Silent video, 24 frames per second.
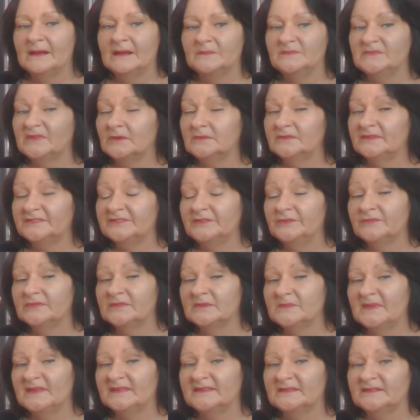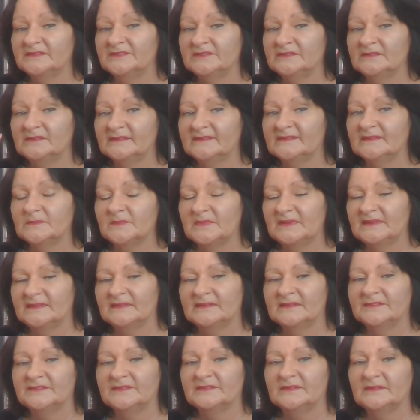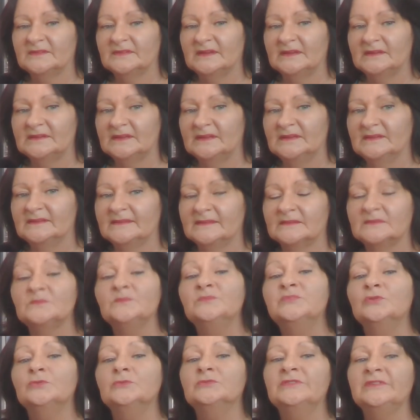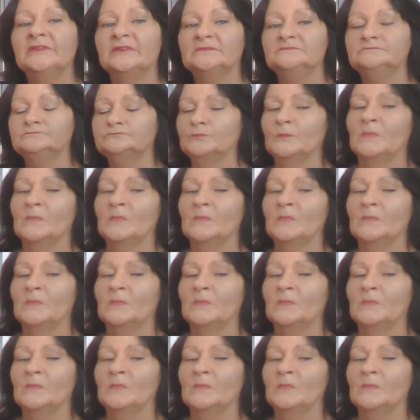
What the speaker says: Don't shoot the messenger, it's the message that is important.